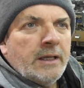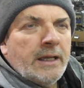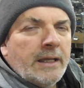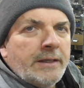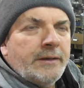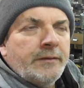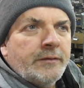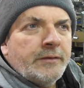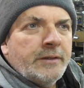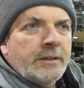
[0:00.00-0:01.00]
and
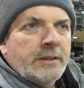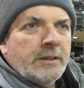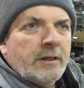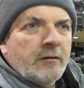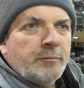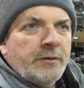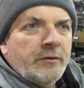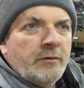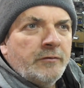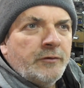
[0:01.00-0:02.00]
I've been
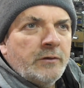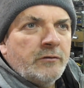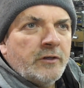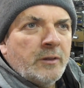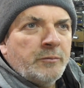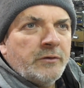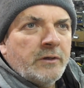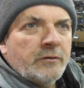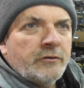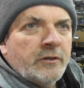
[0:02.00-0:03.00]
doing a few jobs, and
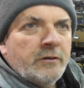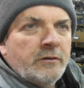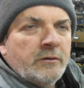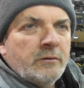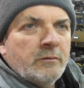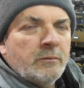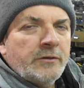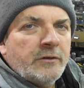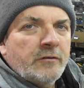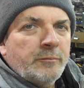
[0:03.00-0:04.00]
I'll show you
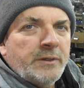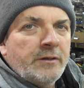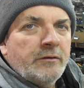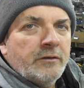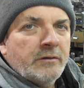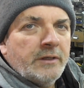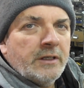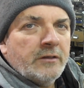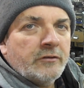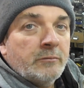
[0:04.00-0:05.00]
what I've been doing,
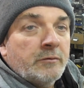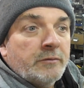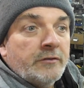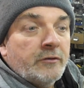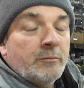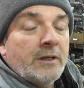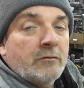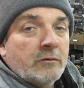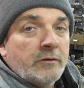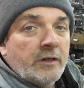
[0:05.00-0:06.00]
some of which you may
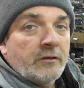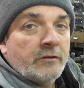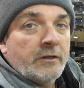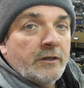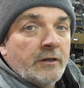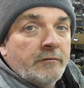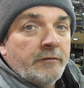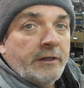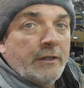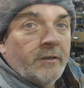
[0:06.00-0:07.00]
have already seen on the
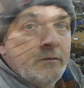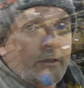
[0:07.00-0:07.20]
video.